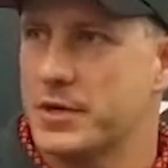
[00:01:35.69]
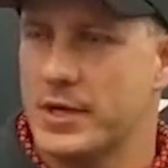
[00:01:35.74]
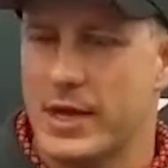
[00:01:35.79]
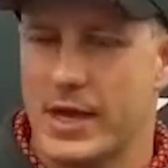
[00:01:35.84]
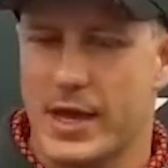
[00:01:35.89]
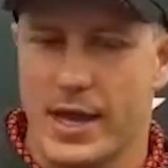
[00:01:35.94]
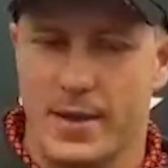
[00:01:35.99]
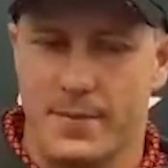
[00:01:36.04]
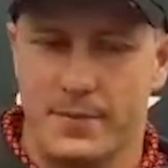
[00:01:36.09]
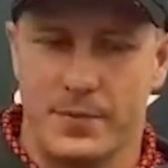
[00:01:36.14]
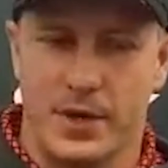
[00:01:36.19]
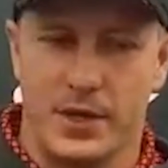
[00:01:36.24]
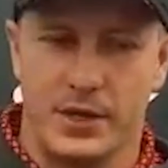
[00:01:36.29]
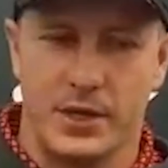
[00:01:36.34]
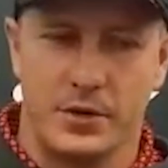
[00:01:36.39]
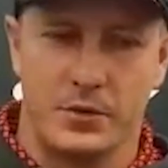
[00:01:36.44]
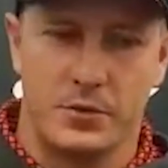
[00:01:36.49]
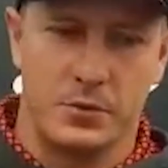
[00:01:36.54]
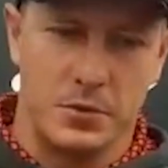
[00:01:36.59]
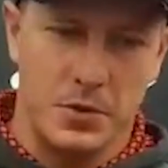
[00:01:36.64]
It
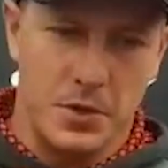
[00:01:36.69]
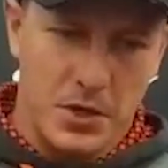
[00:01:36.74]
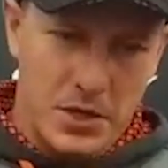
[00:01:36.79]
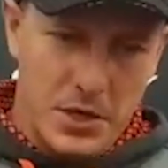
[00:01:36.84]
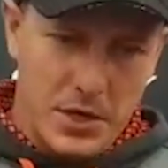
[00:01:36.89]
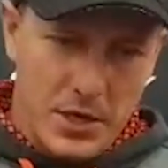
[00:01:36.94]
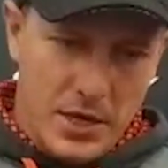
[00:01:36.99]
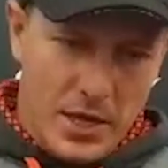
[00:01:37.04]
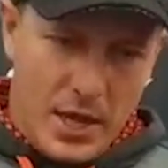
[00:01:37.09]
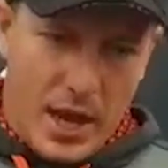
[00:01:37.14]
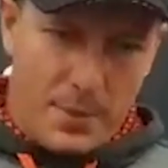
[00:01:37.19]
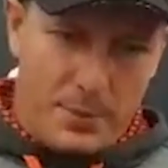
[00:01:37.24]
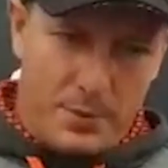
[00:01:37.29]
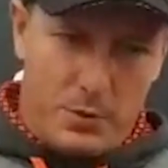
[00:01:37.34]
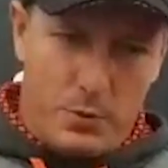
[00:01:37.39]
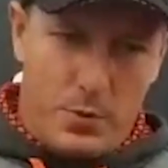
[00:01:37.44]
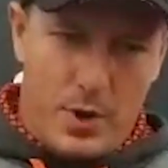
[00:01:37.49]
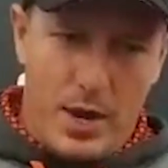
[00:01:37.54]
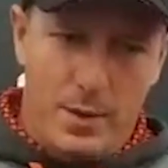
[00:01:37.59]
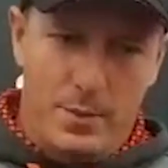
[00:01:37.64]
didn't happen
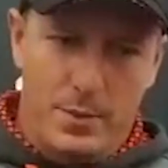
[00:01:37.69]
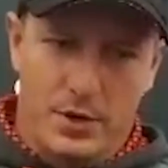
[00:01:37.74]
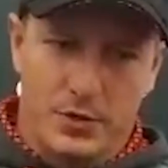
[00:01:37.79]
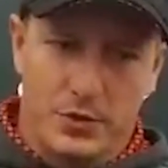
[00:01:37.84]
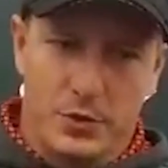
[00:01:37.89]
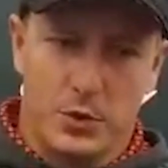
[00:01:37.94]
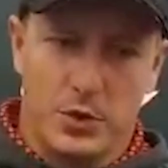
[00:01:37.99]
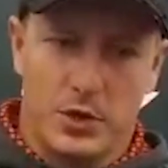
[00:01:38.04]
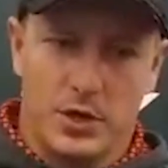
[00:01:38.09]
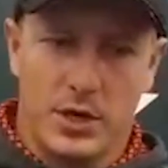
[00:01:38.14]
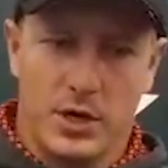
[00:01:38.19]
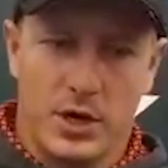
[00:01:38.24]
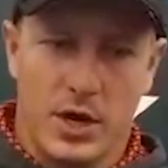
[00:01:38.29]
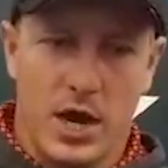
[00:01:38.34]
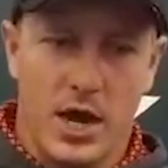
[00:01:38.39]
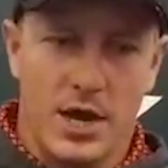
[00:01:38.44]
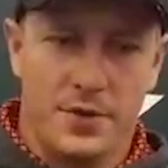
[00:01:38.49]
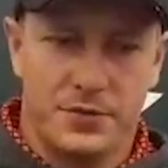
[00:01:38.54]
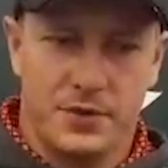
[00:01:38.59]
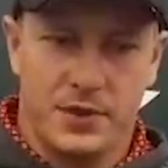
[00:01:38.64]
the way, but I thought
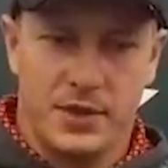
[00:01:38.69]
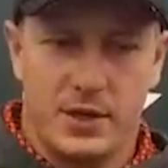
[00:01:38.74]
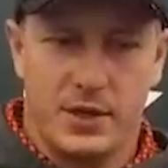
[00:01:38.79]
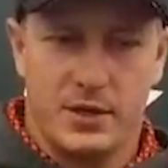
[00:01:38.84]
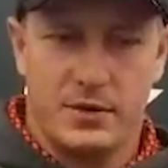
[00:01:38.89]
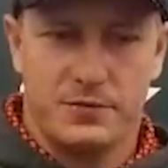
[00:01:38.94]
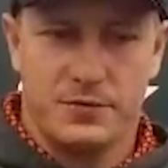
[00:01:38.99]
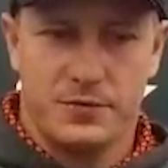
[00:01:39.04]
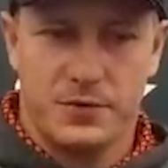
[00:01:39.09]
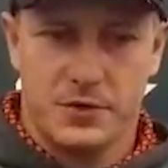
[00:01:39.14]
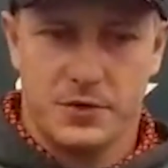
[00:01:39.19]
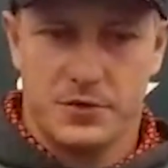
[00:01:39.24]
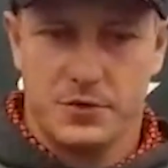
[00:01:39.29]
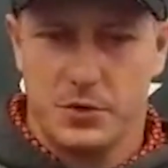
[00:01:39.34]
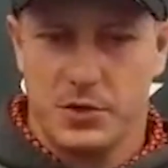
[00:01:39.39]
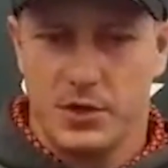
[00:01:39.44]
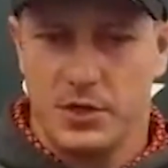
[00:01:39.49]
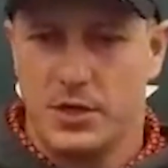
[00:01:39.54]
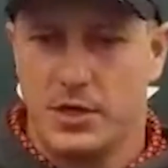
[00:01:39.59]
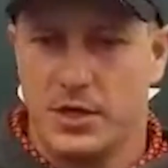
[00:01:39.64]
after that first
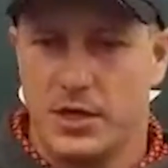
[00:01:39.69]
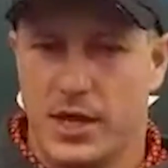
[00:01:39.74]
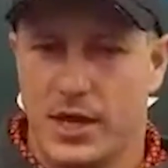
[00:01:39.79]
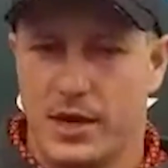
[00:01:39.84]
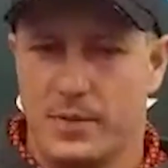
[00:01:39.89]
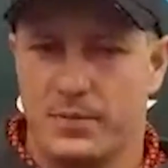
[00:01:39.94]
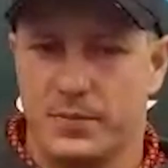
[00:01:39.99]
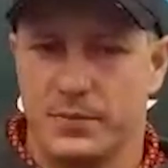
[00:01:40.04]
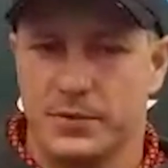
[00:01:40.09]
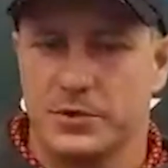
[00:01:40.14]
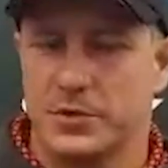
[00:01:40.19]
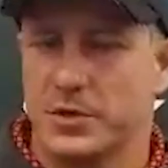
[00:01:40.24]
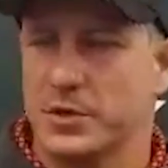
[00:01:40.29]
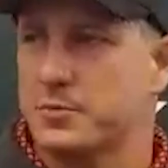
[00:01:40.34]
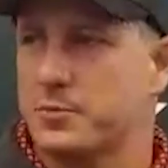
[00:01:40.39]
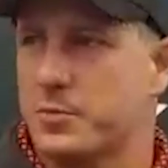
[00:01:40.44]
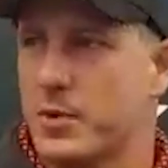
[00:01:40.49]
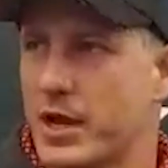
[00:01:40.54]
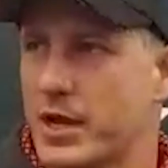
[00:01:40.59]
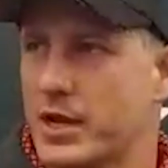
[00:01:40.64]
sort of
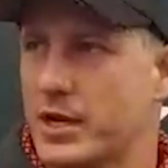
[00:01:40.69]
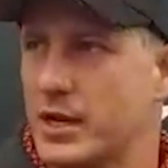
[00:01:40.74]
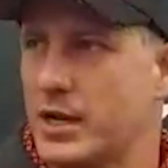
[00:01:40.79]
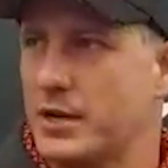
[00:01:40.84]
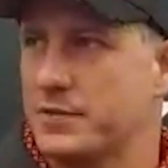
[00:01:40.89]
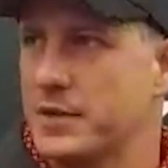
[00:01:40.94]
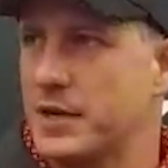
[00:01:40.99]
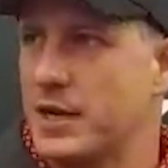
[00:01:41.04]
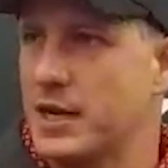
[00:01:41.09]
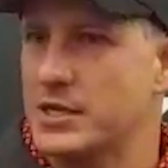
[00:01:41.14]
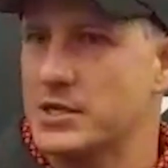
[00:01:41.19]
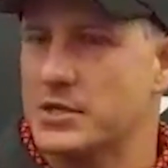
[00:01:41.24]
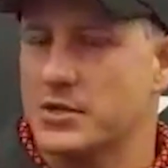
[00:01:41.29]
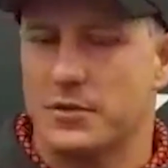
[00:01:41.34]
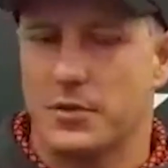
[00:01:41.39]
drinks break and after lunch,